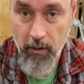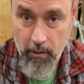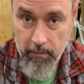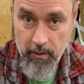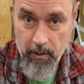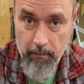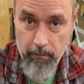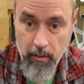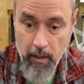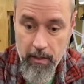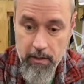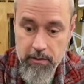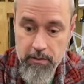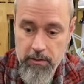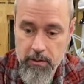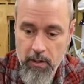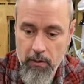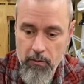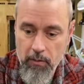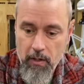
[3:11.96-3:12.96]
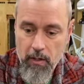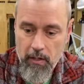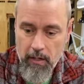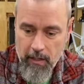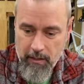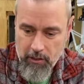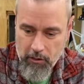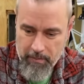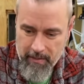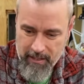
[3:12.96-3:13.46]
of me at Blade Show,
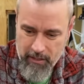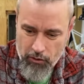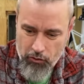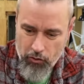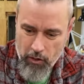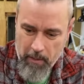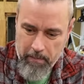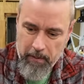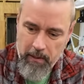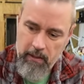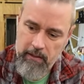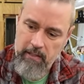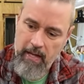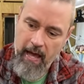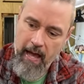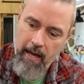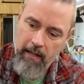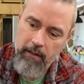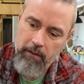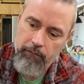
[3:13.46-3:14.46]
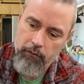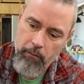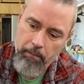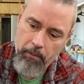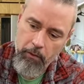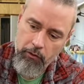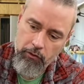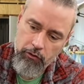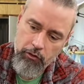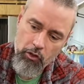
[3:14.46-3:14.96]
and you'll be gripping it tight, and if you're
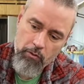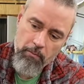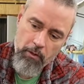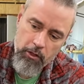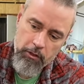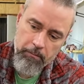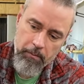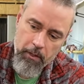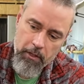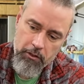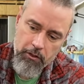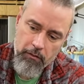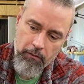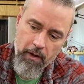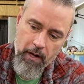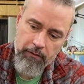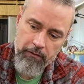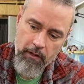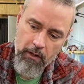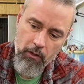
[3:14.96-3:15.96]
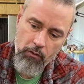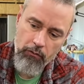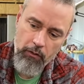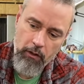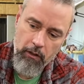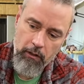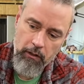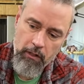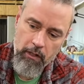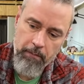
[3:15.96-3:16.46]
putting too much pressure right there on the
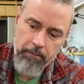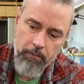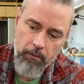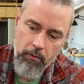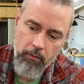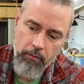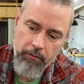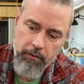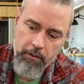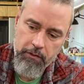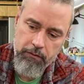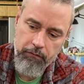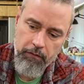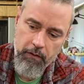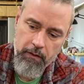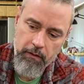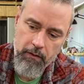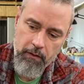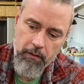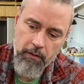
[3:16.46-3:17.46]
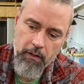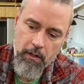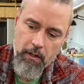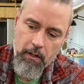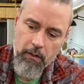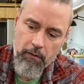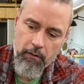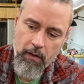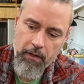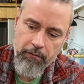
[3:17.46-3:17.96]
clip or with this finger
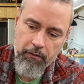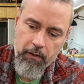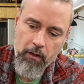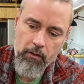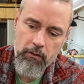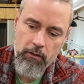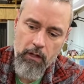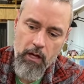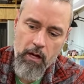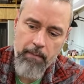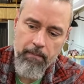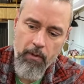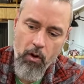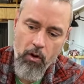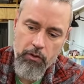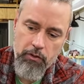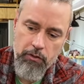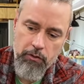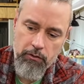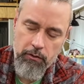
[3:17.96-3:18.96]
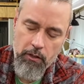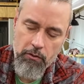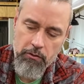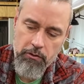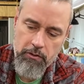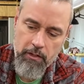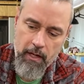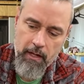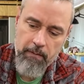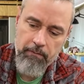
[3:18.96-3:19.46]
right there on the lock bar, you can do the
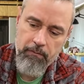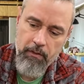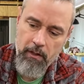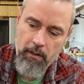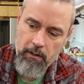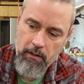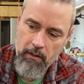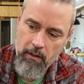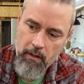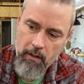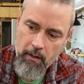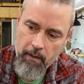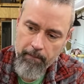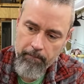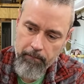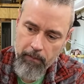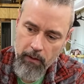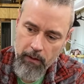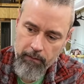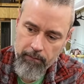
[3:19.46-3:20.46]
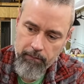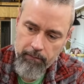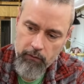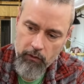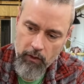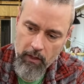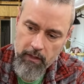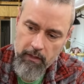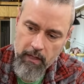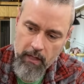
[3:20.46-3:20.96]
same thing, but
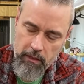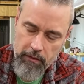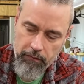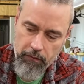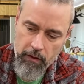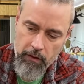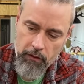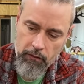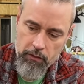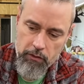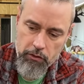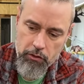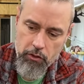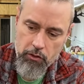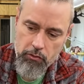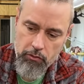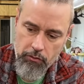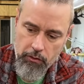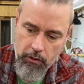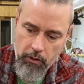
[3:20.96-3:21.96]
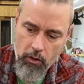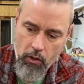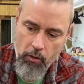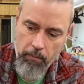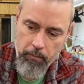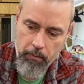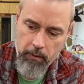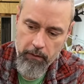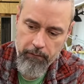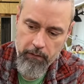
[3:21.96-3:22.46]
your index finger is usually the
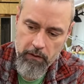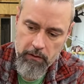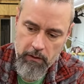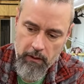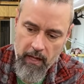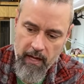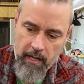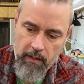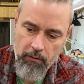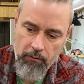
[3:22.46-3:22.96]
culprit. If it's laying on